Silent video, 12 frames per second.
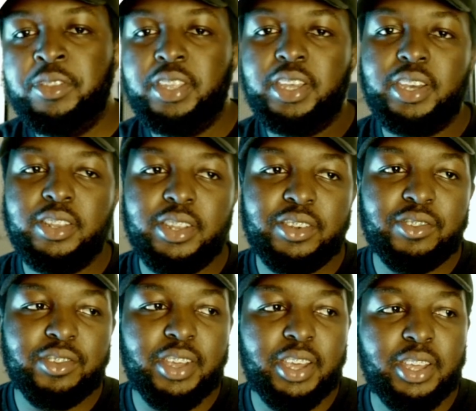he can then
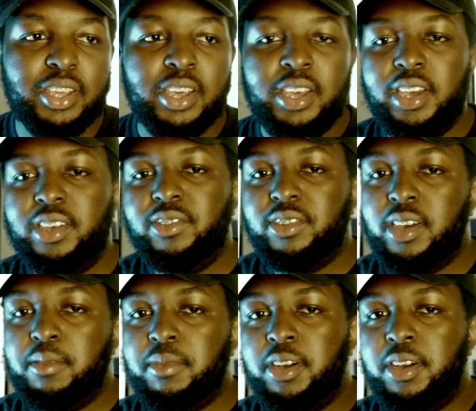say, hey Sam,